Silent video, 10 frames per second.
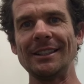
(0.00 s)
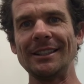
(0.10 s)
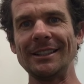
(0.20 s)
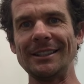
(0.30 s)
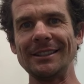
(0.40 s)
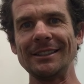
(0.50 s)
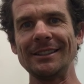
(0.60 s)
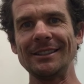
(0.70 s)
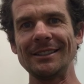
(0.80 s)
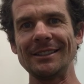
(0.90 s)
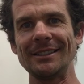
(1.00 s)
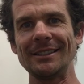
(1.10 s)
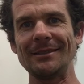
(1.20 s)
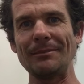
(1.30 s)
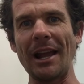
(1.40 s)
You know,
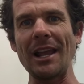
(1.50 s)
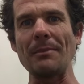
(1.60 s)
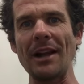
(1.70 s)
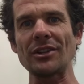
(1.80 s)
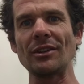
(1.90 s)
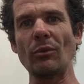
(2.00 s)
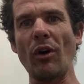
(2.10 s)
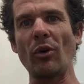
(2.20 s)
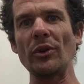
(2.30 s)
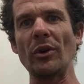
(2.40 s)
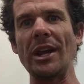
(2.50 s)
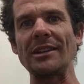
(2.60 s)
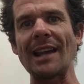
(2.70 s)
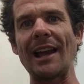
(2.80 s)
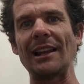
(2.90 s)
maybe imagine the wall you'd hit
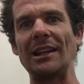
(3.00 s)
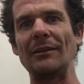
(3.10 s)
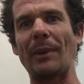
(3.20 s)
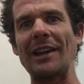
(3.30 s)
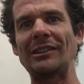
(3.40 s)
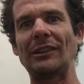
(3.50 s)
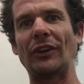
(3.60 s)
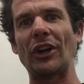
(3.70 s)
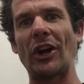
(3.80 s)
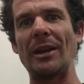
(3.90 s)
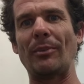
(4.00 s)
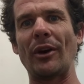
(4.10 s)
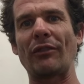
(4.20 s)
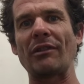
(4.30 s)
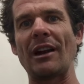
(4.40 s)
daily basis if you could only
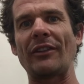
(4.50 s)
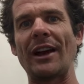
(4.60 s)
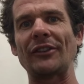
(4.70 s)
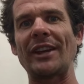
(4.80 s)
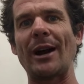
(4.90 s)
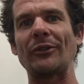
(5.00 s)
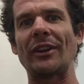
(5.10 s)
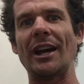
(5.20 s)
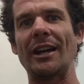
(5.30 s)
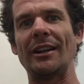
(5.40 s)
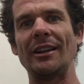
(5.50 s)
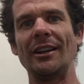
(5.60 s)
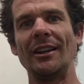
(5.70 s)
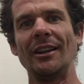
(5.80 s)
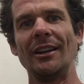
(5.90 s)
burn 3,500 calories a day.
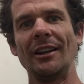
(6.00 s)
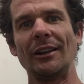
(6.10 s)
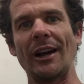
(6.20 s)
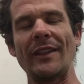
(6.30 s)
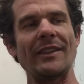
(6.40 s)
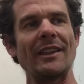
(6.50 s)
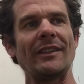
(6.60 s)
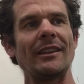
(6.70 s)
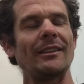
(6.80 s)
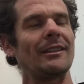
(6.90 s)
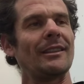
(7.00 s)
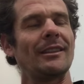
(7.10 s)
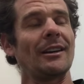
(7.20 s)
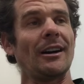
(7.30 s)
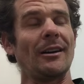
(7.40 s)
Like that.
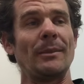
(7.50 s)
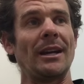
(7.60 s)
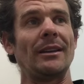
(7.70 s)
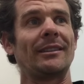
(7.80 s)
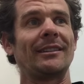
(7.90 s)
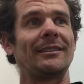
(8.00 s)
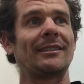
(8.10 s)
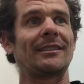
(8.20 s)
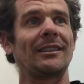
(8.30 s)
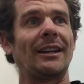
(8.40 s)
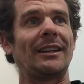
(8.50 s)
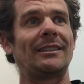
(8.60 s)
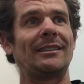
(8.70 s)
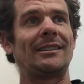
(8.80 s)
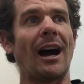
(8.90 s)
Oh man, this is just
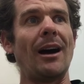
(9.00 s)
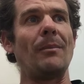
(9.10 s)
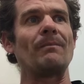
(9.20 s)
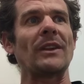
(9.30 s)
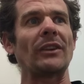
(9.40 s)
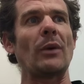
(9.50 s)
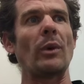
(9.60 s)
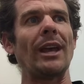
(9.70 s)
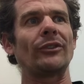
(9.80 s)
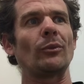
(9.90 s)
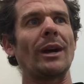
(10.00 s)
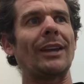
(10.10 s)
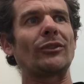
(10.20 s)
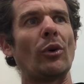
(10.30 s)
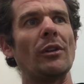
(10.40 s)
like dumb. And where's
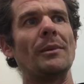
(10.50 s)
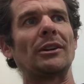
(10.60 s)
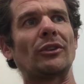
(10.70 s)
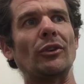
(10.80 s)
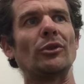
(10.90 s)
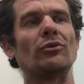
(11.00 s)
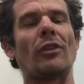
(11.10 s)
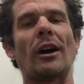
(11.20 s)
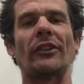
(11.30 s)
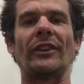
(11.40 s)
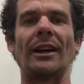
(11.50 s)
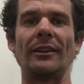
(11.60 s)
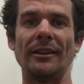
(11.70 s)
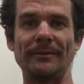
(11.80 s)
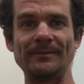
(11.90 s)
all the McDougall riders out there?